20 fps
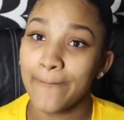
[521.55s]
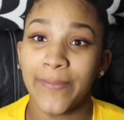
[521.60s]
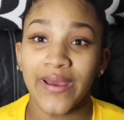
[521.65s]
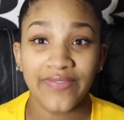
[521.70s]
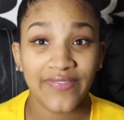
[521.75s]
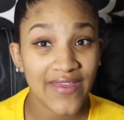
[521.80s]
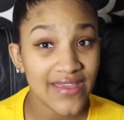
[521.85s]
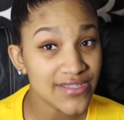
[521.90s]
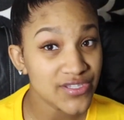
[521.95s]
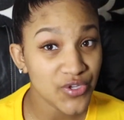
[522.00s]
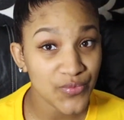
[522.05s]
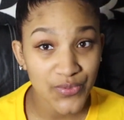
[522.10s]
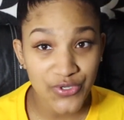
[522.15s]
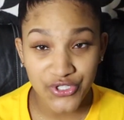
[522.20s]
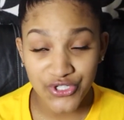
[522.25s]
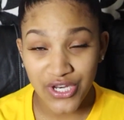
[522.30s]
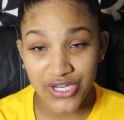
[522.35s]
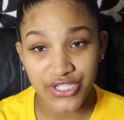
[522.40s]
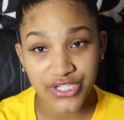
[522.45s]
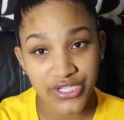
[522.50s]
But they
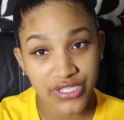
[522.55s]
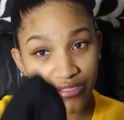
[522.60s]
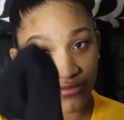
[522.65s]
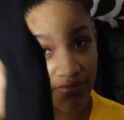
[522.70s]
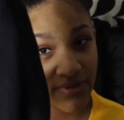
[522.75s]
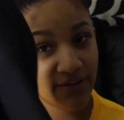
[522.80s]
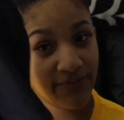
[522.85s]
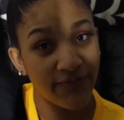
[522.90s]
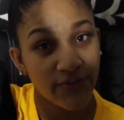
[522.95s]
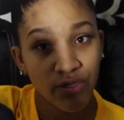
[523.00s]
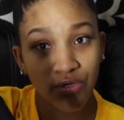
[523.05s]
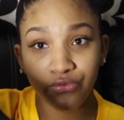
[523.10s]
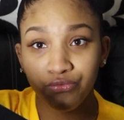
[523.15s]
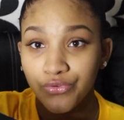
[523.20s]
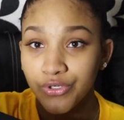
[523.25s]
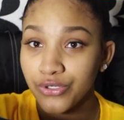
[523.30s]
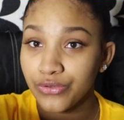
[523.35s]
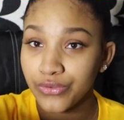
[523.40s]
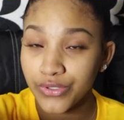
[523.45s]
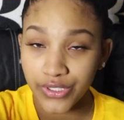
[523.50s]
super stretchy. They feel
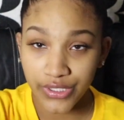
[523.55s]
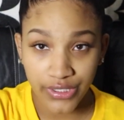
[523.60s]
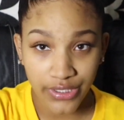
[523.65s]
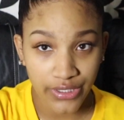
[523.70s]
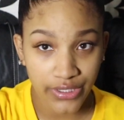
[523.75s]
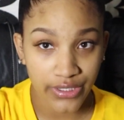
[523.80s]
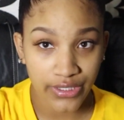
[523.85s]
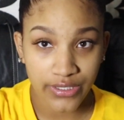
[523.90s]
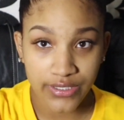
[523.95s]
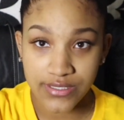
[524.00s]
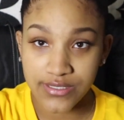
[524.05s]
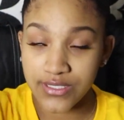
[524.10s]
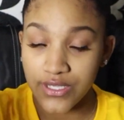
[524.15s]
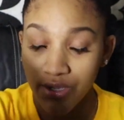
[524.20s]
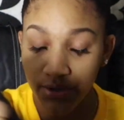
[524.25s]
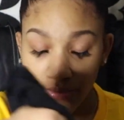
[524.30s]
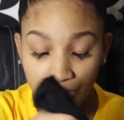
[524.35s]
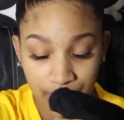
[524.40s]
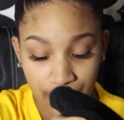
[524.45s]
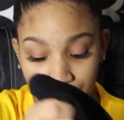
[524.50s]
real good,
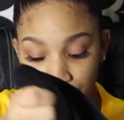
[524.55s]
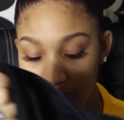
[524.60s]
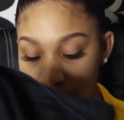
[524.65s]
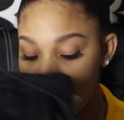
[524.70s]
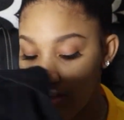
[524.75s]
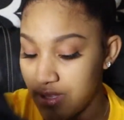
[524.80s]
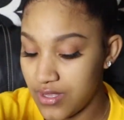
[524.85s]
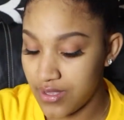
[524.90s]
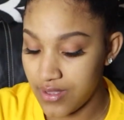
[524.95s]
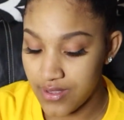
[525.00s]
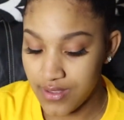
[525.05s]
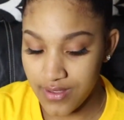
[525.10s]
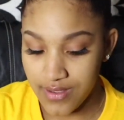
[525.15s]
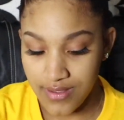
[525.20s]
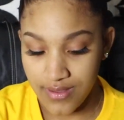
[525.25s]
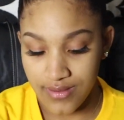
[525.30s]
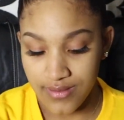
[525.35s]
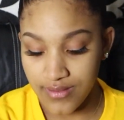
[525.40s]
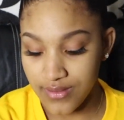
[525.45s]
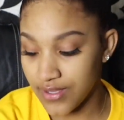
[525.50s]
so
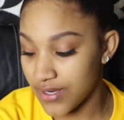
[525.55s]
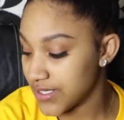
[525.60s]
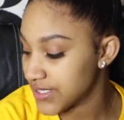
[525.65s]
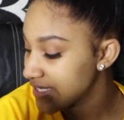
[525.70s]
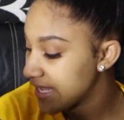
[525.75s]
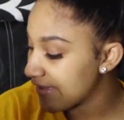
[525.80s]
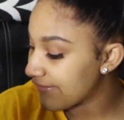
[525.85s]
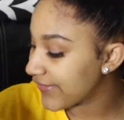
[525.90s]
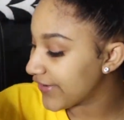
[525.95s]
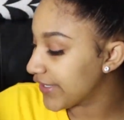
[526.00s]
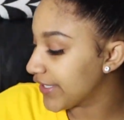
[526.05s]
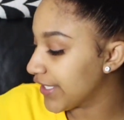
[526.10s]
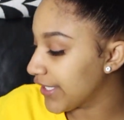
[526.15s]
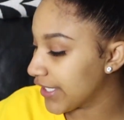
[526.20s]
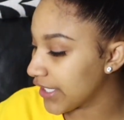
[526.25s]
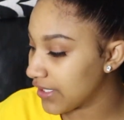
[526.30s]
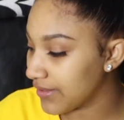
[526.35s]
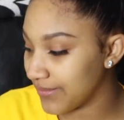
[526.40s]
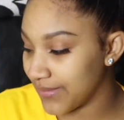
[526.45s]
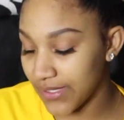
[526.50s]
they're definitely
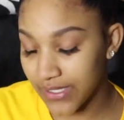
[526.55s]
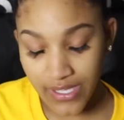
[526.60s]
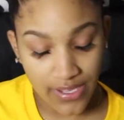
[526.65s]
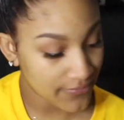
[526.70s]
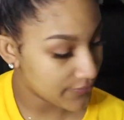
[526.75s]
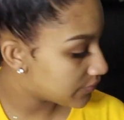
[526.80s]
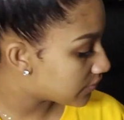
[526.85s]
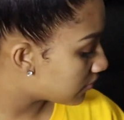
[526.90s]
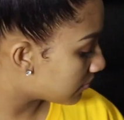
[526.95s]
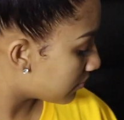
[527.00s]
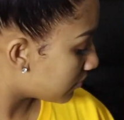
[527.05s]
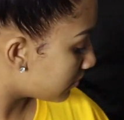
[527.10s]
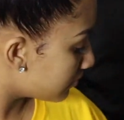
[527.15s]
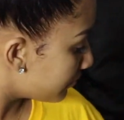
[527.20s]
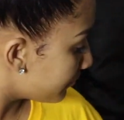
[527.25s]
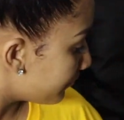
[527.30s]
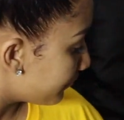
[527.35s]
gonna be comfortable.